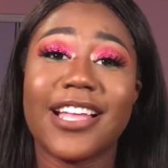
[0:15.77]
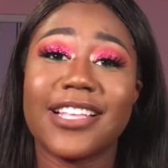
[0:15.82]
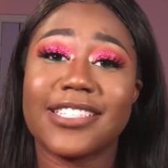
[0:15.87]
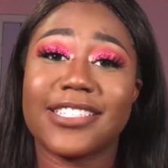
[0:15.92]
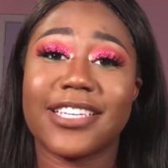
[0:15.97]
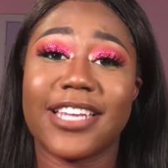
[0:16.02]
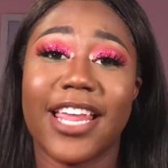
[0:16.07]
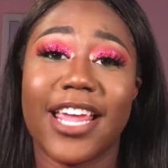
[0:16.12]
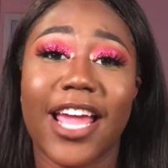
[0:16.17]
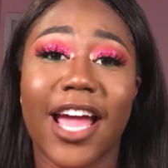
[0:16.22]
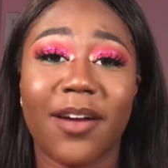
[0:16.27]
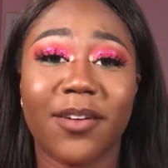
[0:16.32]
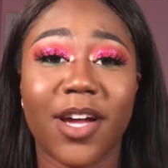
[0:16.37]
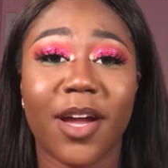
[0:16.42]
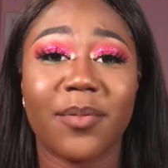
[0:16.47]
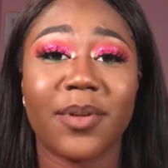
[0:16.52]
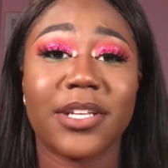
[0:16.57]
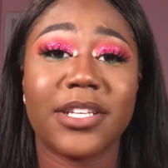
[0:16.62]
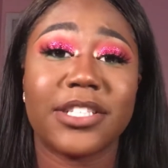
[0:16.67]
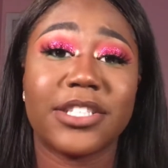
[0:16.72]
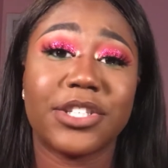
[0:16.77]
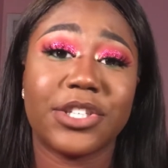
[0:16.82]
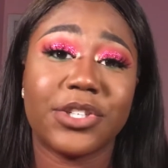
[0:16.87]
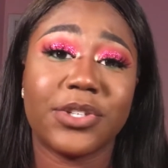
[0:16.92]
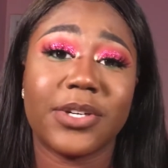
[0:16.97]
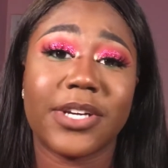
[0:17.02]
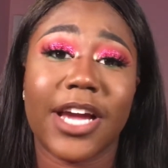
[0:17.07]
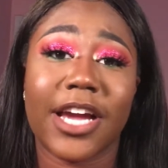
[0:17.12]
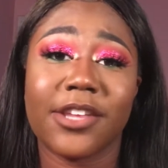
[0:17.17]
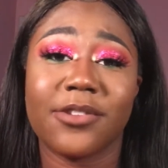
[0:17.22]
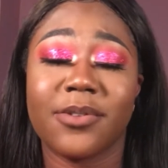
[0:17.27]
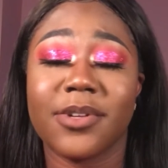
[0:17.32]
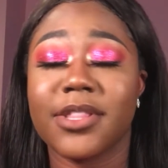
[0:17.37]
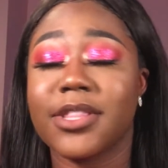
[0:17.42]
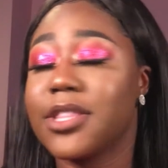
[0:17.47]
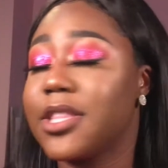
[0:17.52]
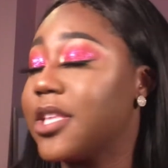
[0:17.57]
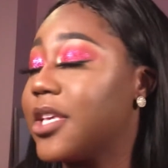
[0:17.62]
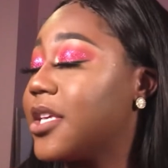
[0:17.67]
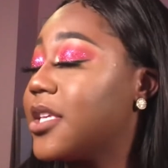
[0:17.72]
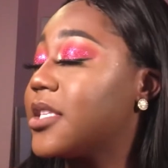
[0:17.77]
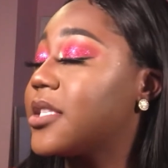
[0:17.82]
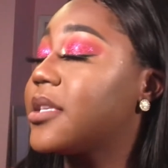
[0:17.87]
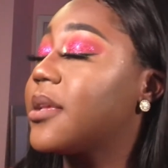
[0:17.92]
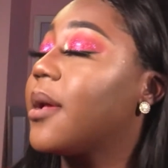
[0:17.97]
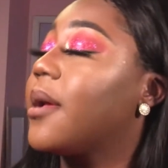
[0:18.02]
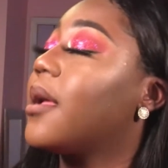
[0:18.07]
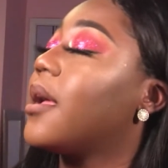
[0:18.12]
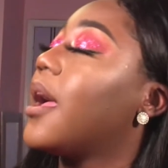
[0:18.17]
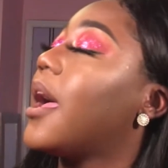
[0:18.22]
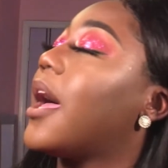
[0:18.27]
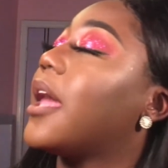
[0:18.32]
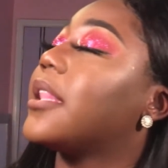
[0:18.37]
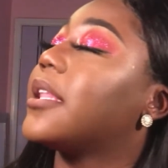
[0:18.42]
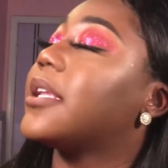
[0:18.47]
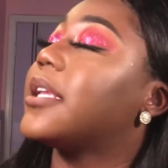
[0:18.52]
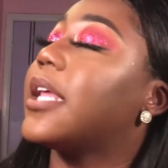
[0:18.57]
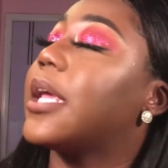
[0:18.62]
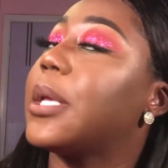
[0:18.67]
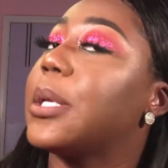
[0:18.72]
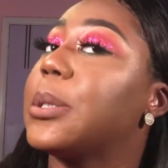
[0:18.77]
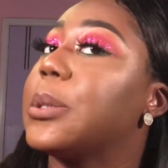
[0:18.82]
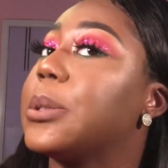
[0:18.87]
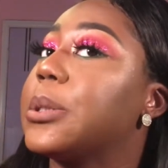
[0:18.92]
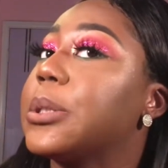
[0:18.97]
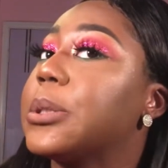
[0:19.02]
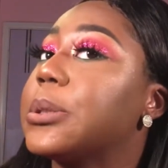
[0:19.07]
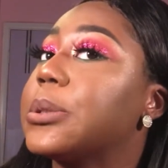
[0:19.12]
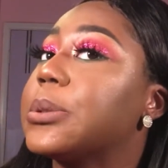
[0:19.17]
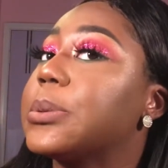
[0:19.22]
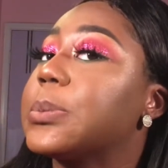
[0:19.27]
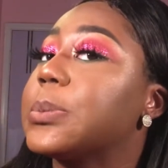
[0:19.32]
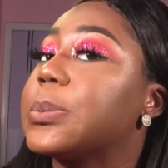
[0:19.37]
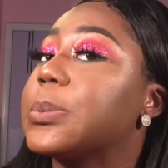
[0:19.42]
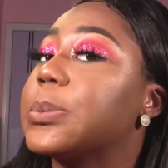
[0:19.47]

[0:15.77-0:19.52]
Today I'm coming to you guys with this holiday look.